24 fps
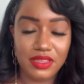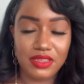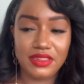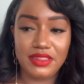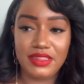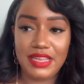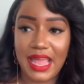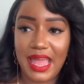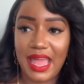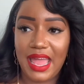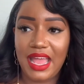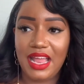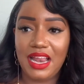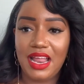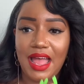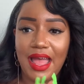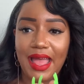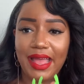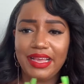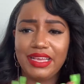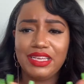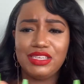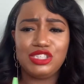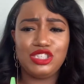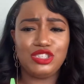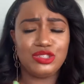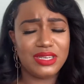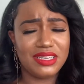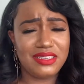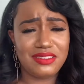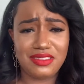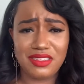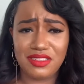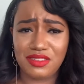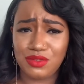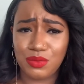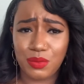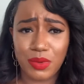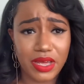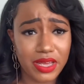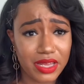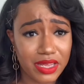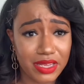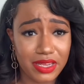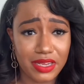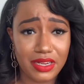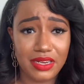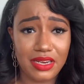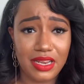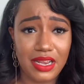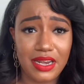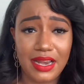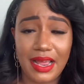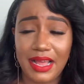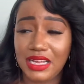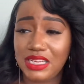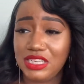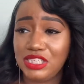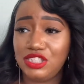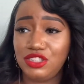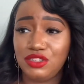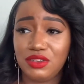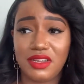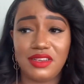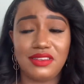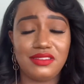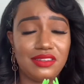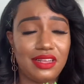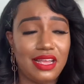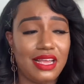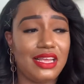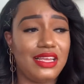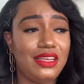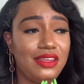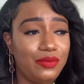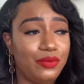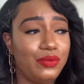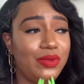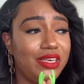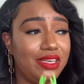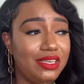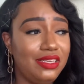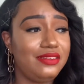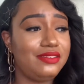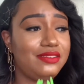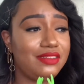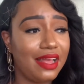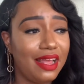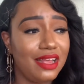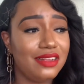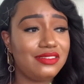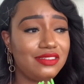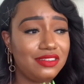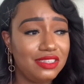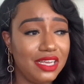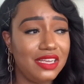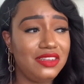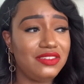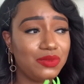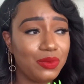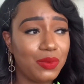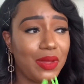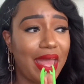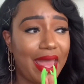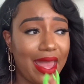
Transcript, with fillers: that I can trust his word and I can trust that he when he says things will